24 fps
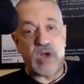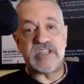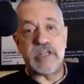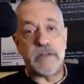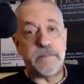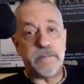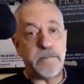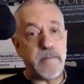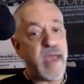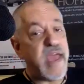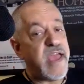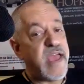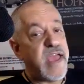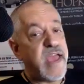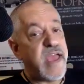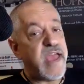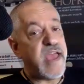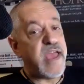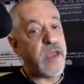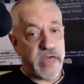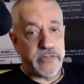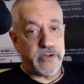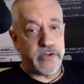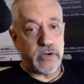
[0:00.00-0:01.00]
it wasn't
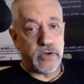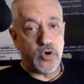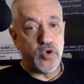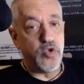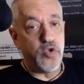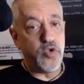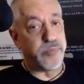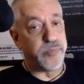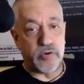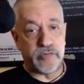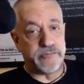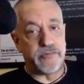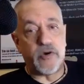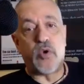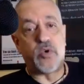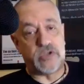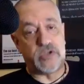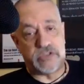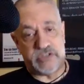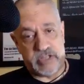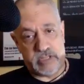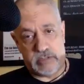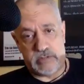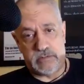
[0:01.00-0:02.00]
Mayweather who
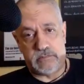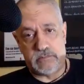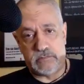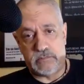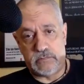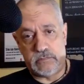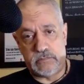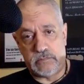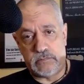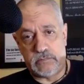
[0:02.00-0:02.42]
provoked it.